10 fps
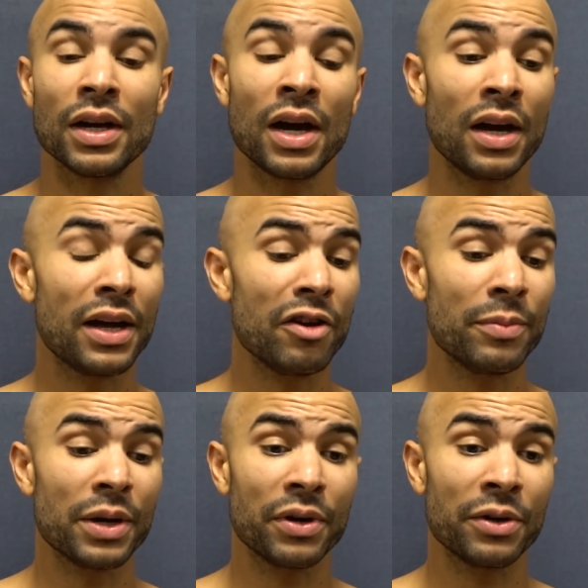Uh,
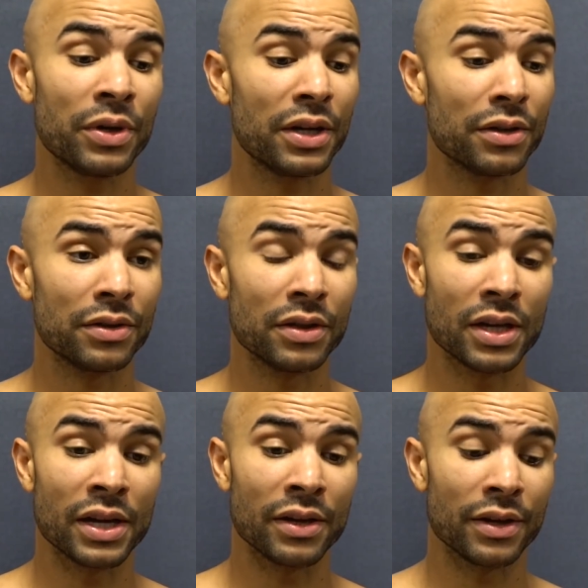everybody played well.
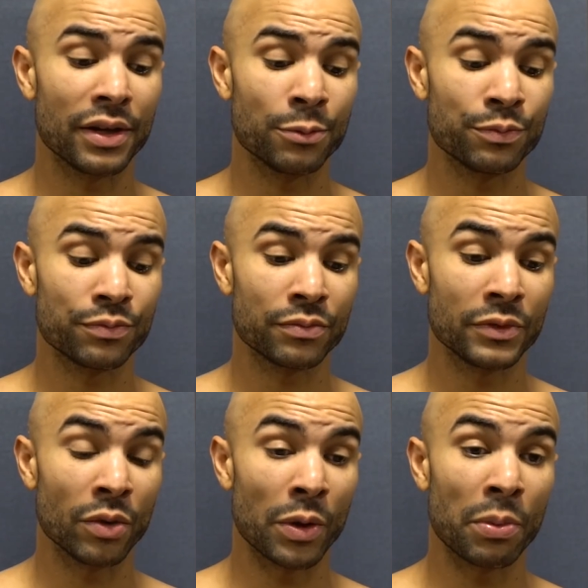And, uh,
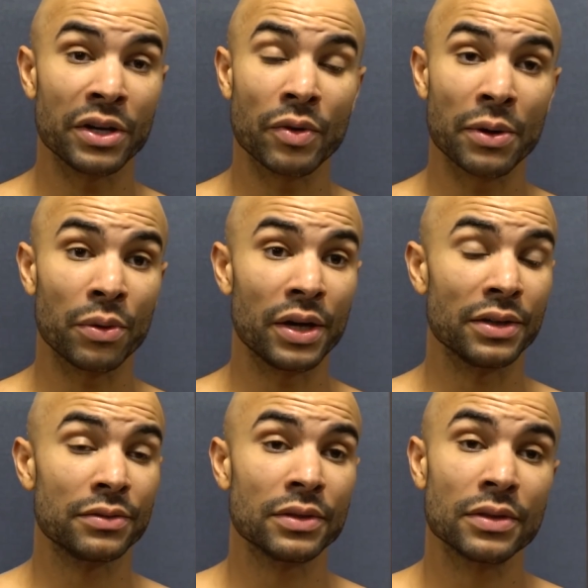you know, we played the right way.
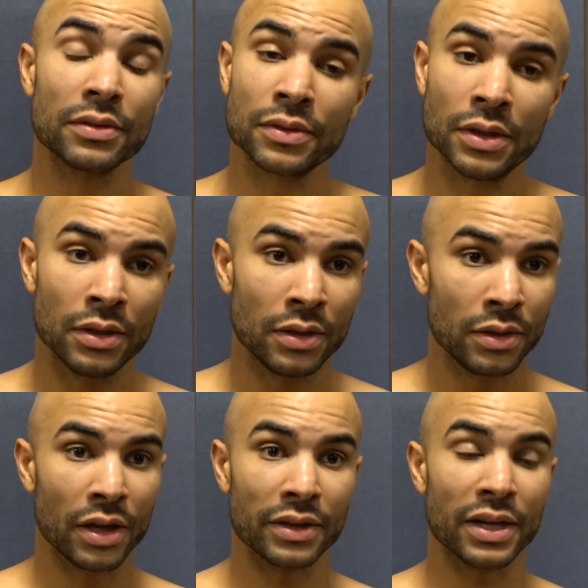
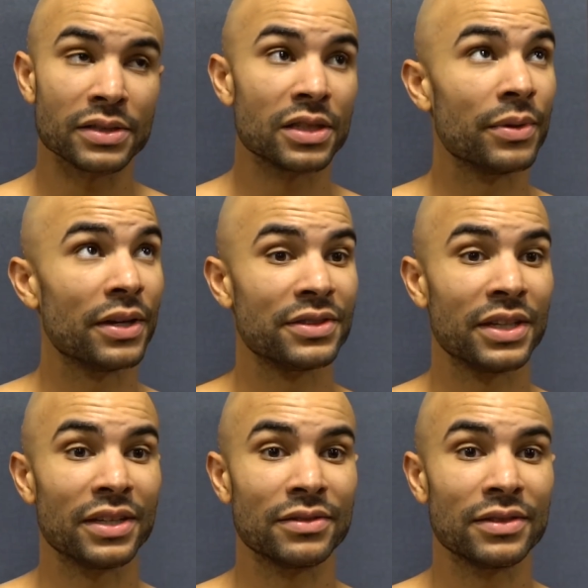And I think that's something that I've
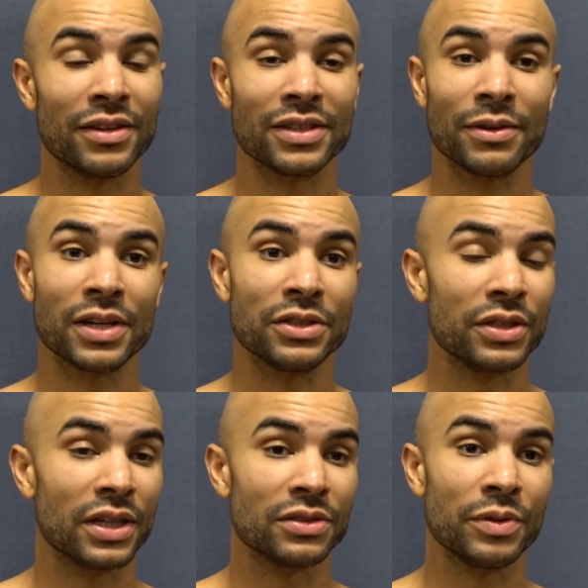said every time I talk to
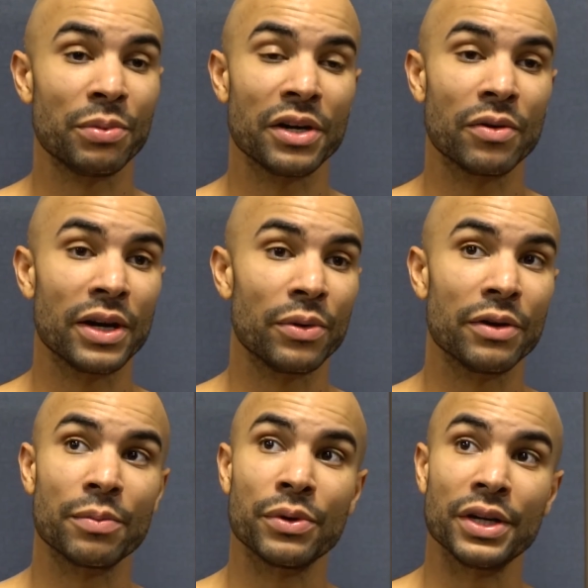you guys. We played the right way.
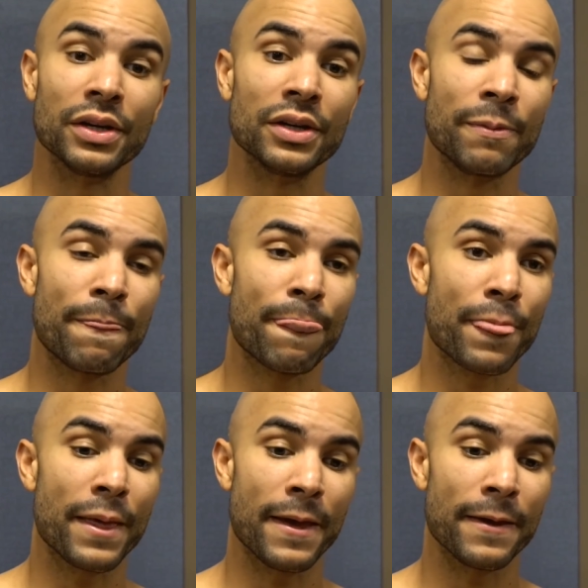We're pretty good.
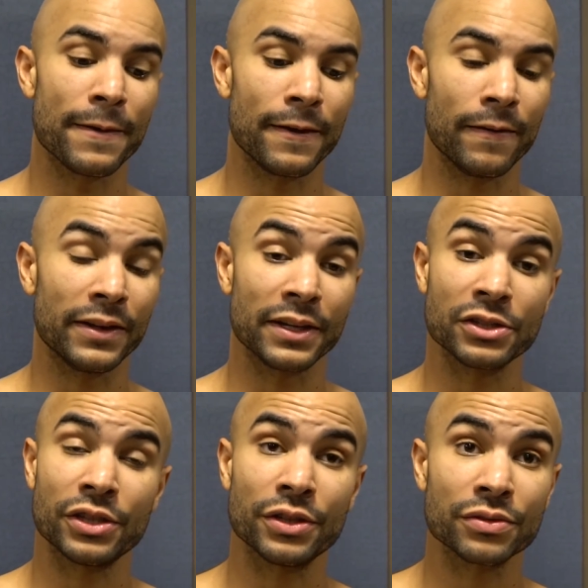And uh, I think it
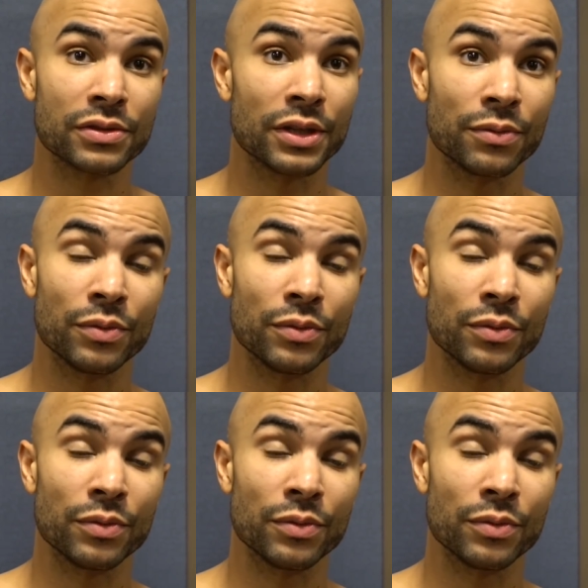shows. So